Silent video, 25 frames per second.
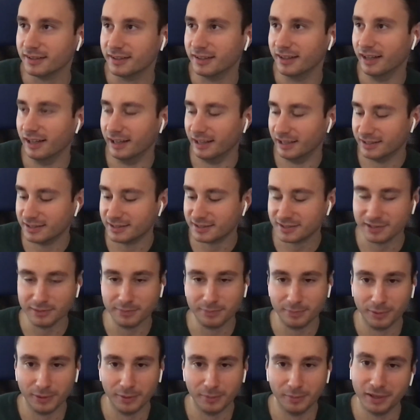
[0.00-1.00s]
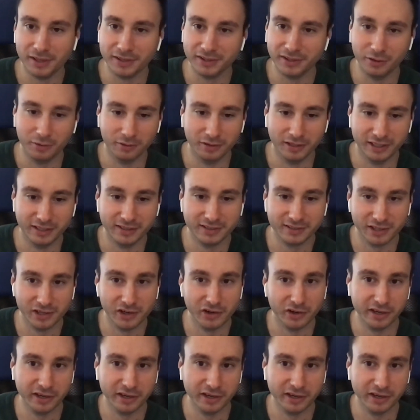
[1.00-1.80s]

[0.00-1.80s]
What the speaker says: it's simple, but only in theory.